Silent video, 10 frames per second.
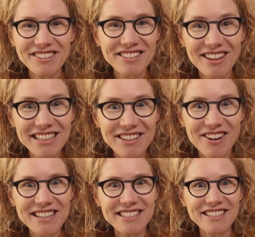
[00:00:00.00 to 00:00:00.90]
slightly
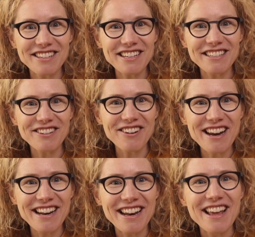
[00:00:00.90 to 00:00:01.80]
crazy, cheesy
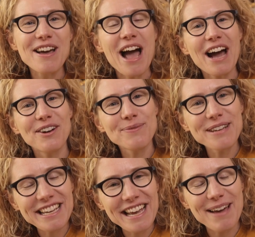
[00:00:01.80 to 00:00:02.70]
grin. How do
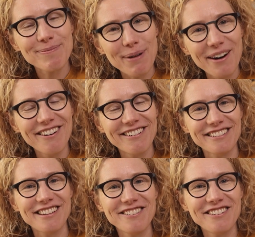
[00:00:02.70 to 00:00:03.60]
we get
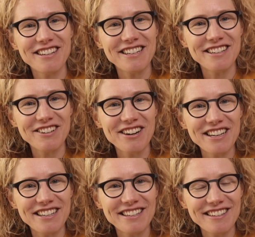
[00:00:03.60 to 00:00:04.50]
past those cheesy
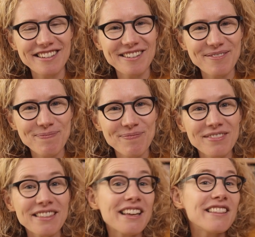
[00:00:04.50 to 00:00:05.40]
grins?
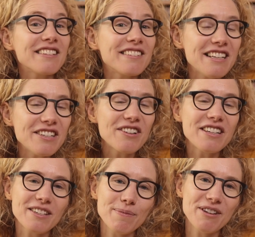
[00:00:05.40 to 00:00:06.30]
The secret
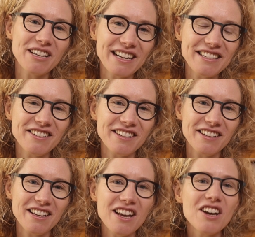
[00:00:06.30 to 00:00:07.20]
is
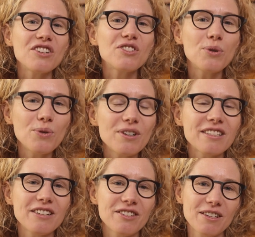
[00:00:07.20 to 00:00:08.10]
communication. Talk
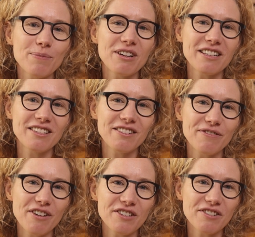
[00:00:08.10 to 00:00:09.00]
to your subjects as you
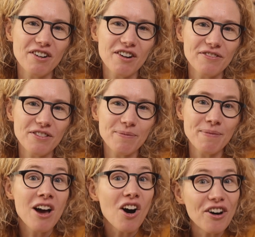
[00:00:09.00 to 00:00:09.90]
photograph them.
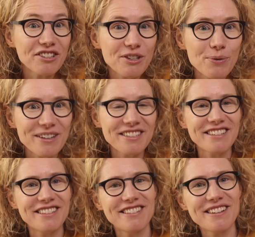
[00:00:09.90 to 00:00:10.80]
Ask
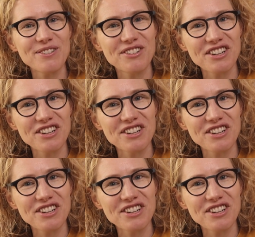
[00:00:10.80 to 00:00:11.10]
questions, tell